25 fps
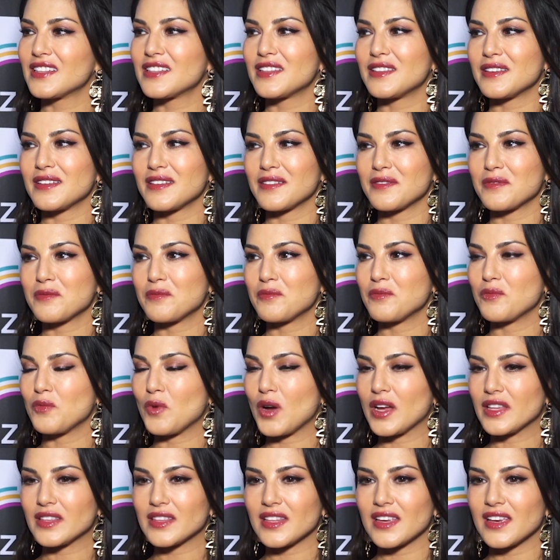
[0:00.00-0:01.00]
The
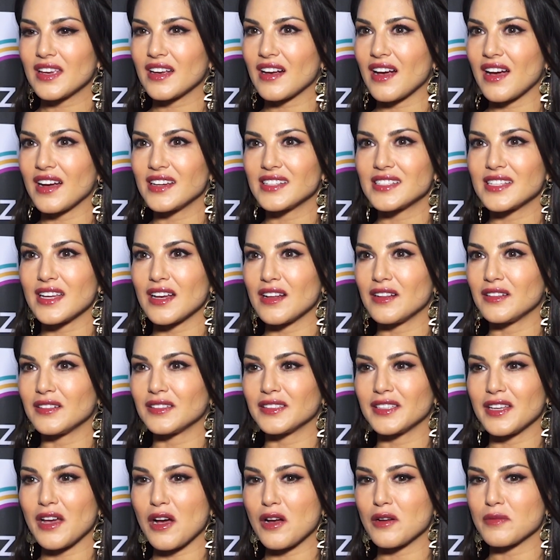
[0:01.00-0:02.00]
one thing I tell
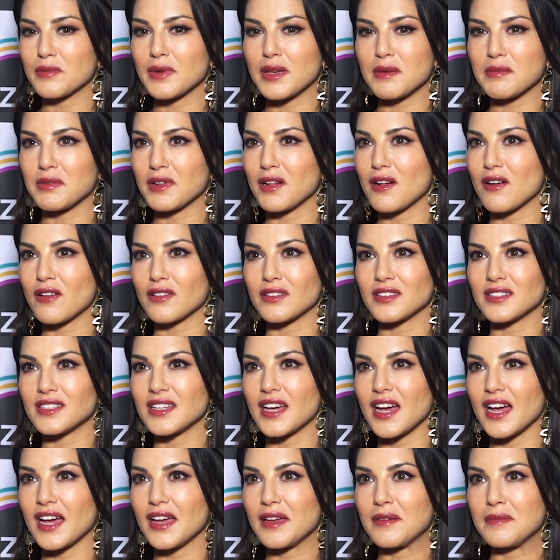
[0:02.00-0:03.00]
young people all the
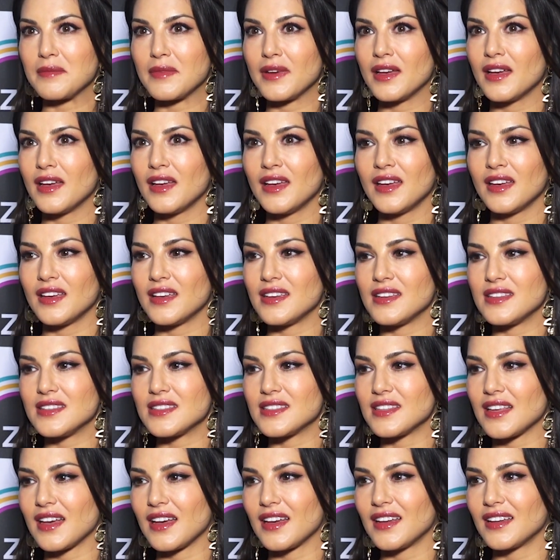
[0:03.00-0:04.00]
time
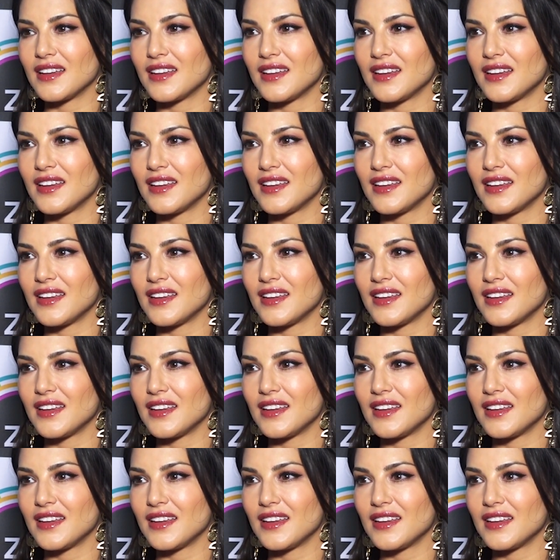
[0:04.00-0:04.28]
is that